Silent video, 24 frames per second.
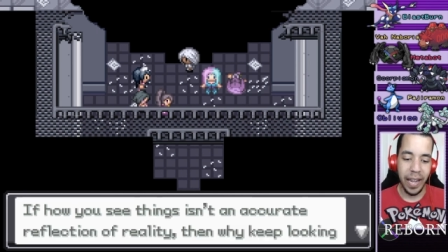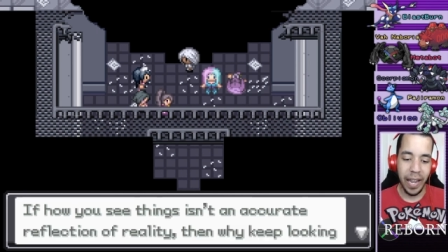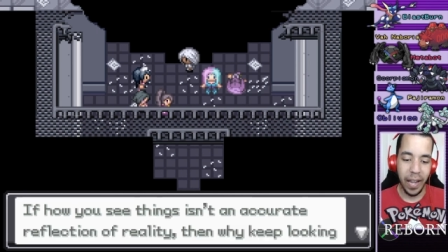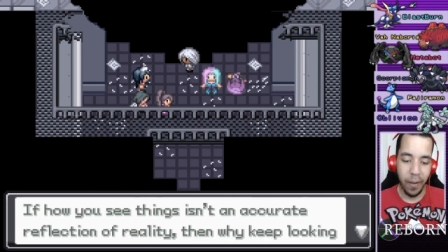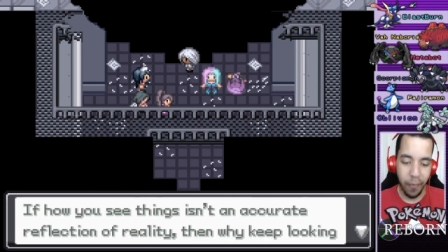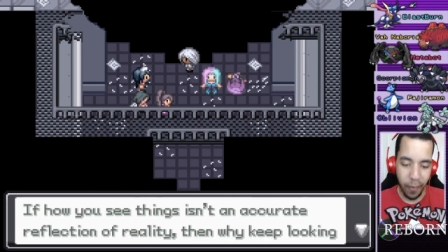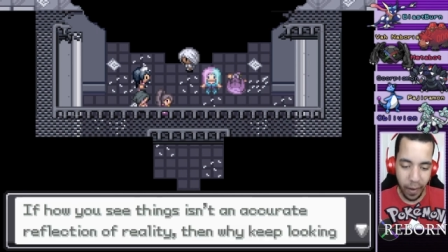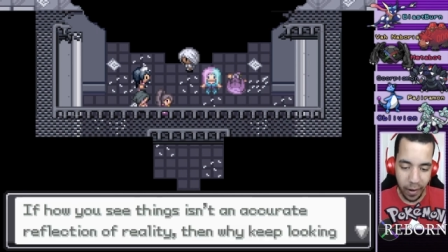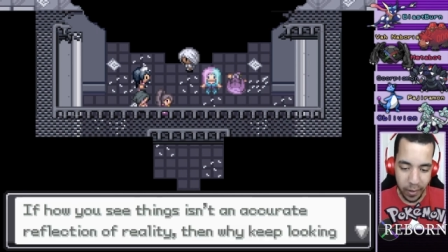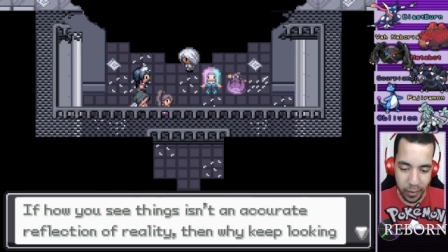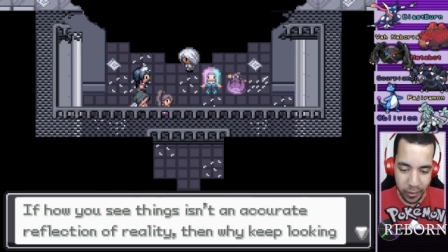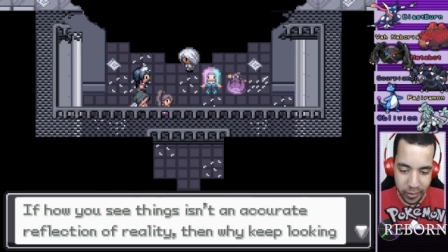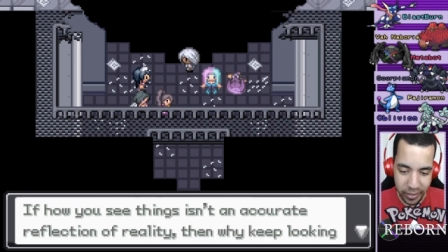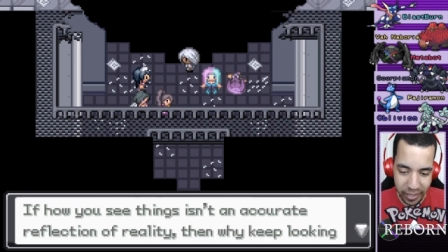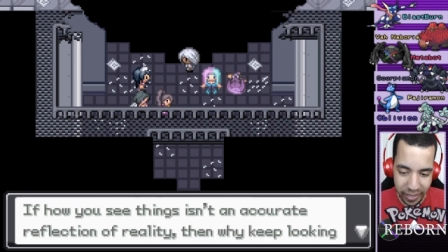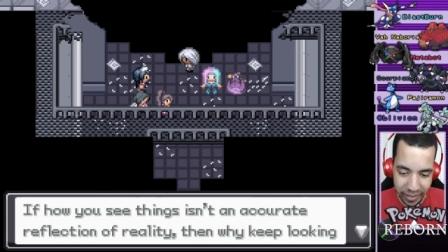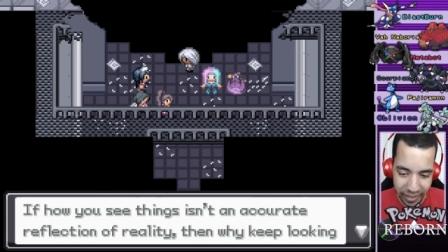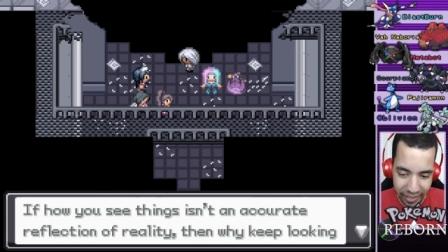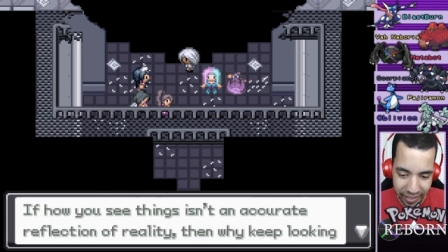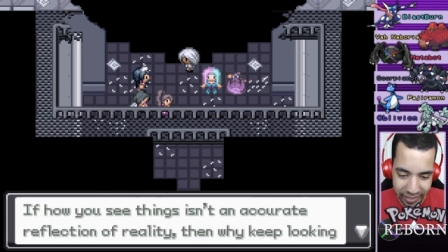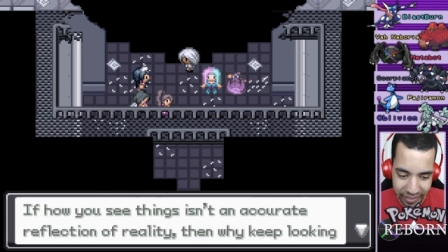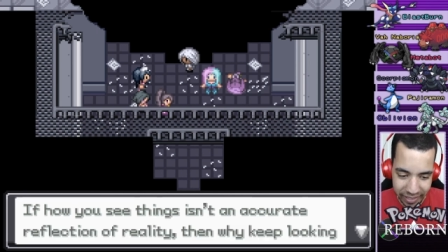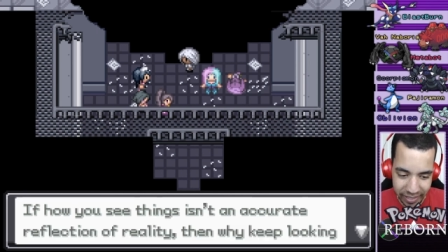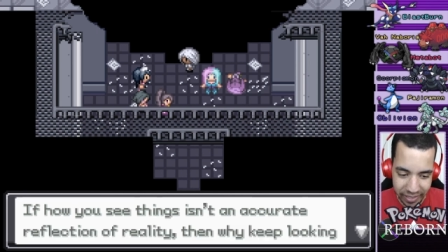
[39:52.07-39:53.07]
If how you see
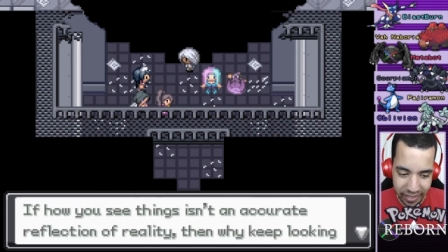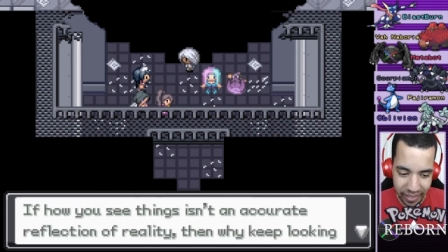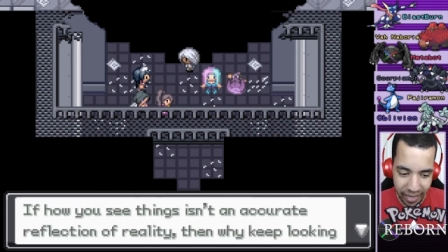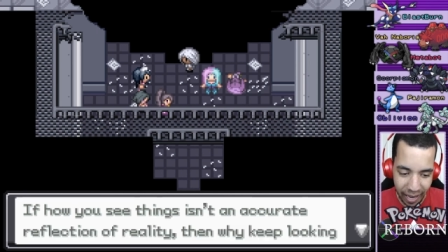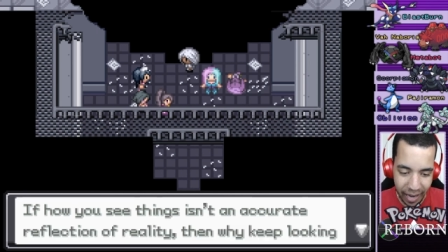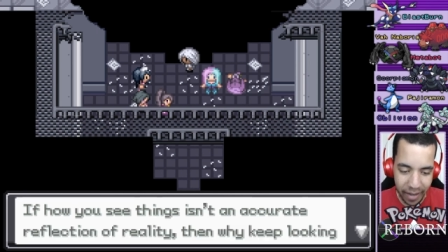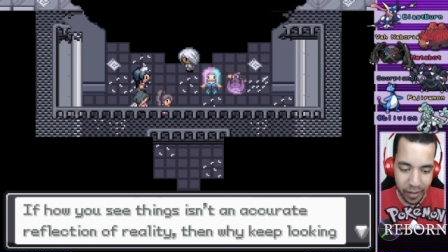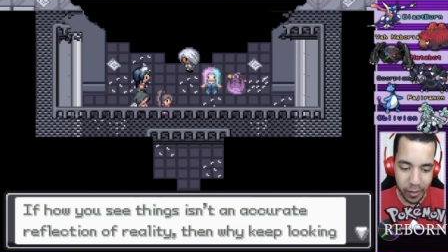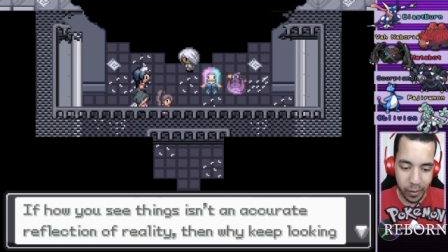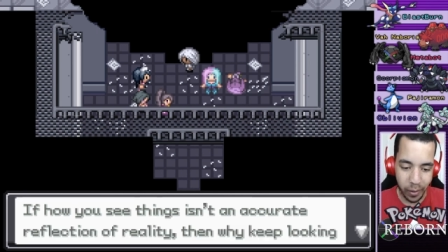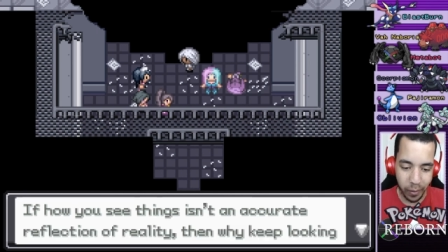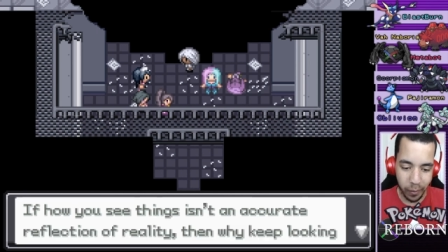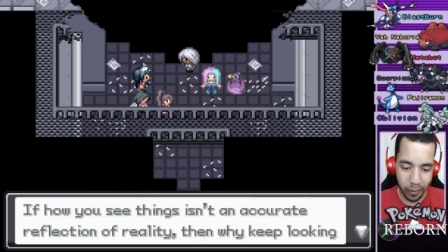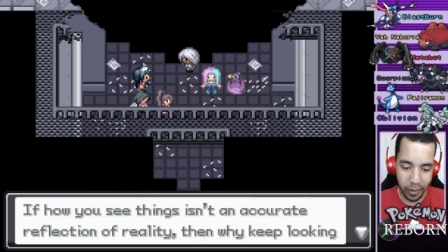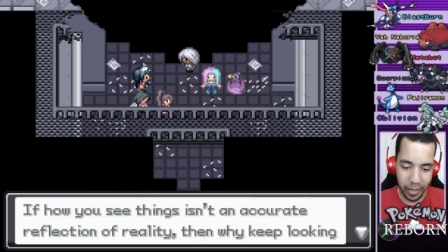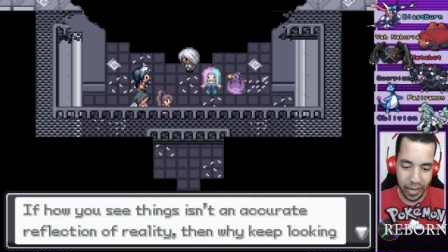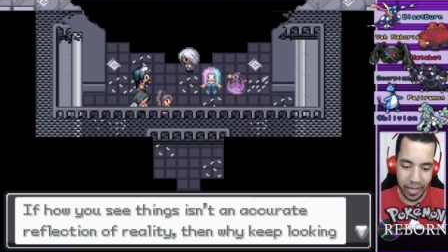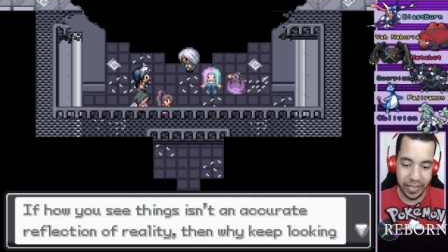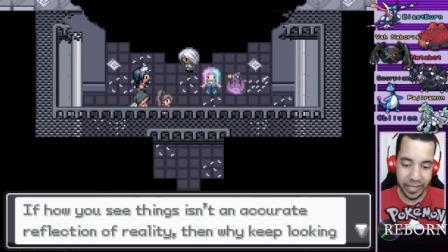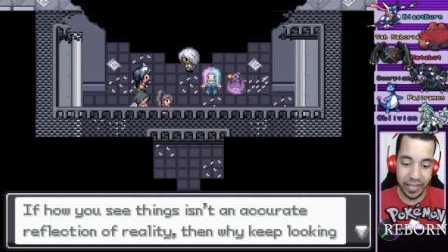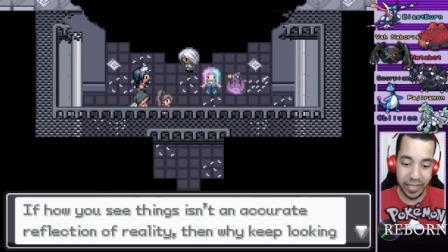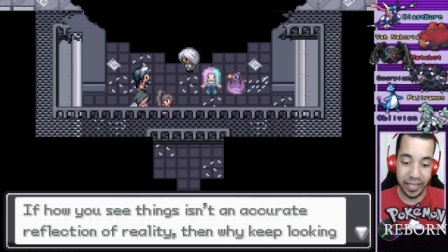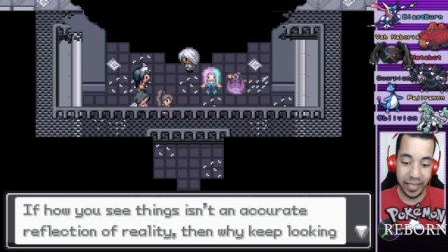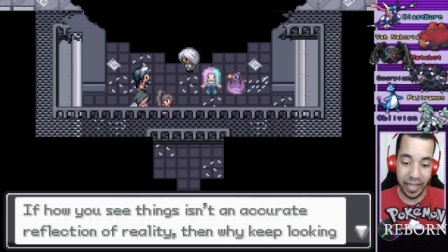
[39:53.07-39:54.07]
things isn't accurate,
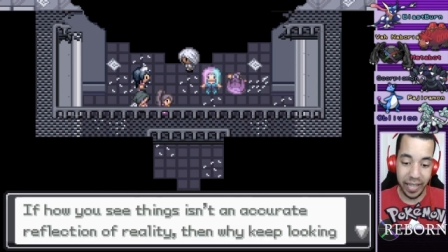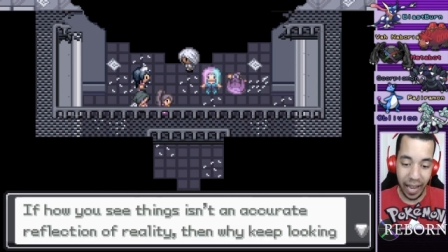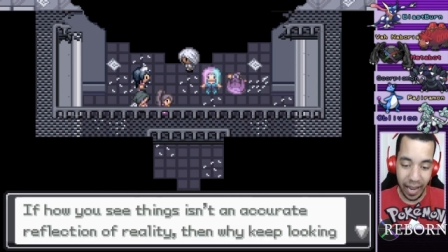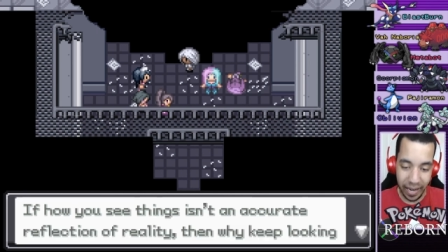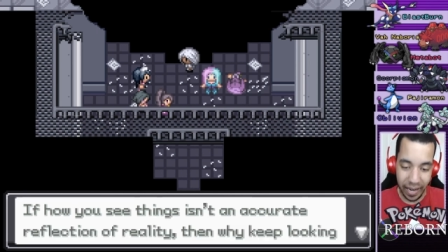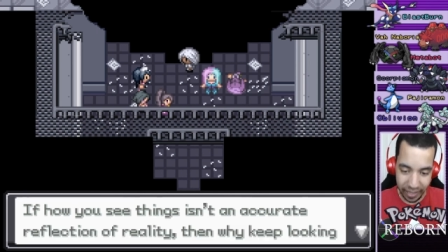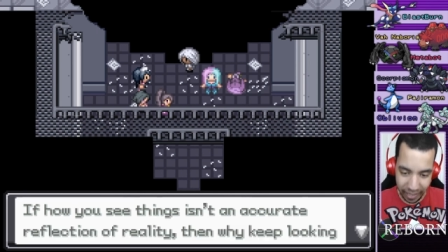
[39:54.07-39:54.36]
isn't